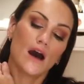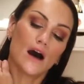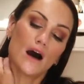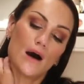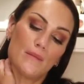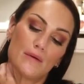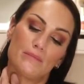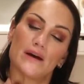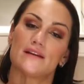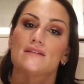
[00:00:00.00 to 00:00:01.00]
um,
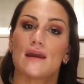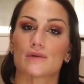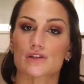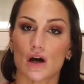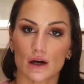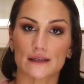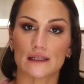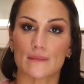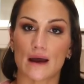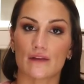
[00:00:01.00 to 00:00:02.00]
but they were
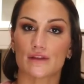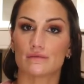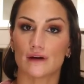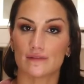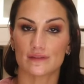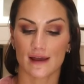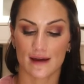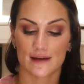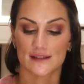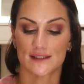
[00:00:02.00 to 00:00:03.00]
talking about the
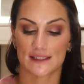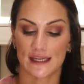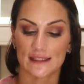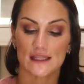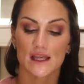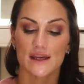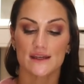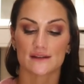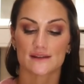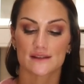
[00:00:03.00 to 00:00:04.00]
Revlon skin
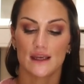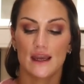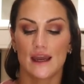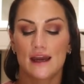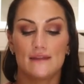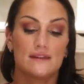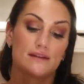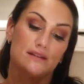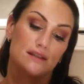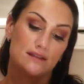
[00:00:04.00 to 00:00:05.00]
lights and
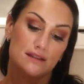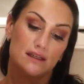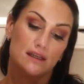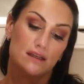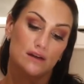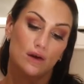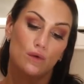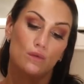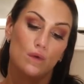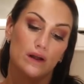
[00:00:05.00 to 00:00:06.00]
this is in
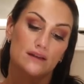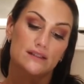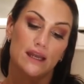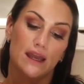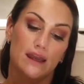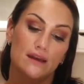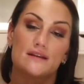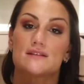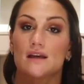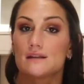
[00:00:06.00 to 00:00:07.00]
110
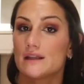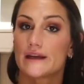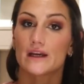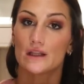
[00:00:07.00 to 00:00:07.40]
Sunlit